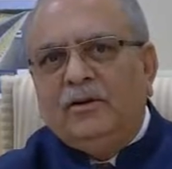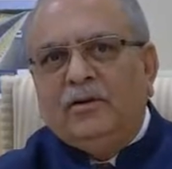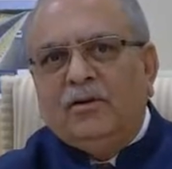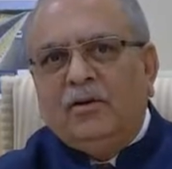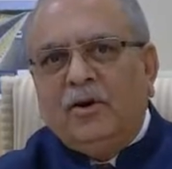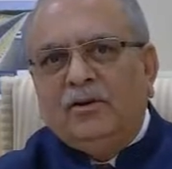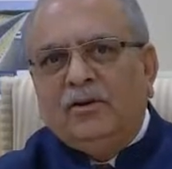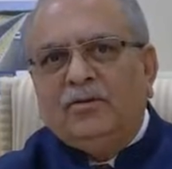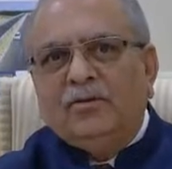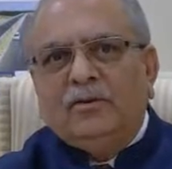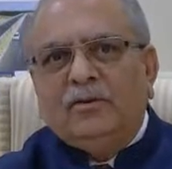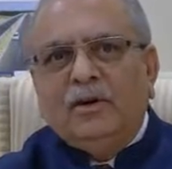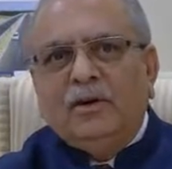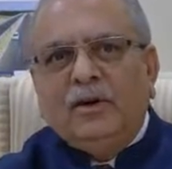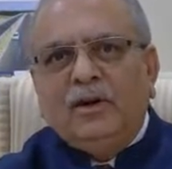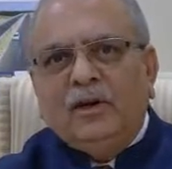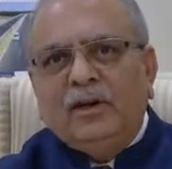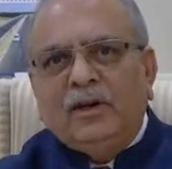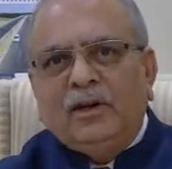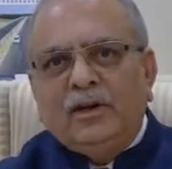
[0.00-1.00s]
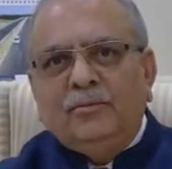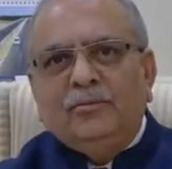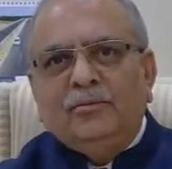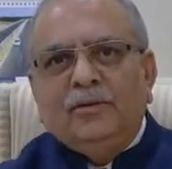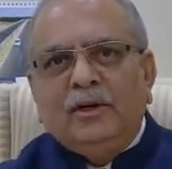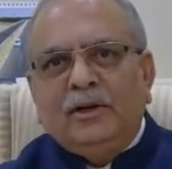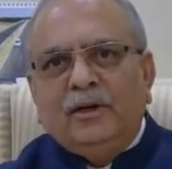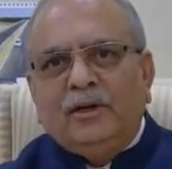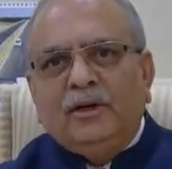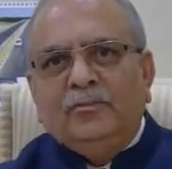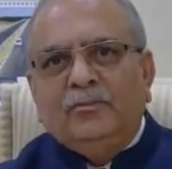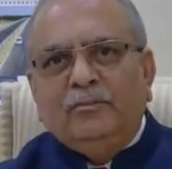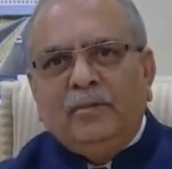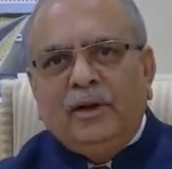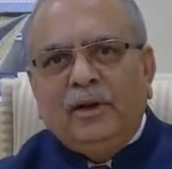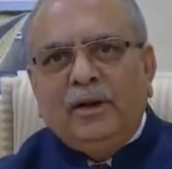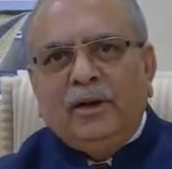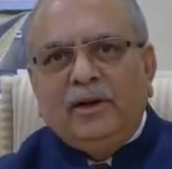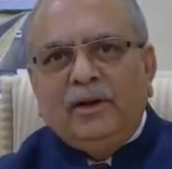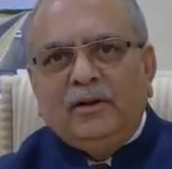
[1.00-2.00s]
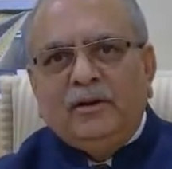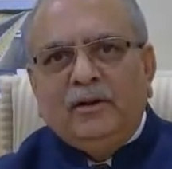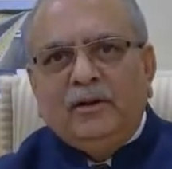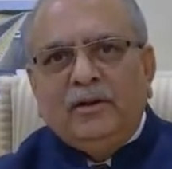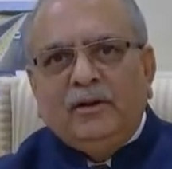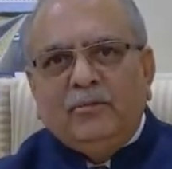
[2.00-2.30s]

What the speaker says: constantly keeps getting played